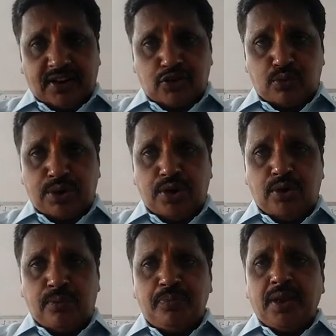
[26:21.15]
Next
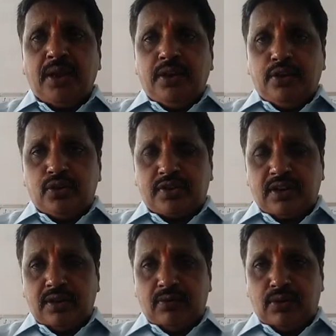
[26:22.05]
video, you
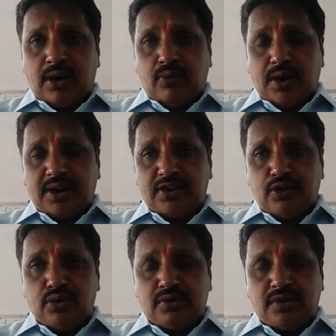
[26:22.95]
say what is
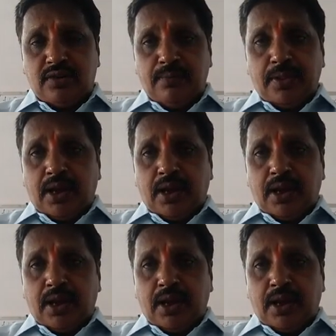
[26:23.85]
the use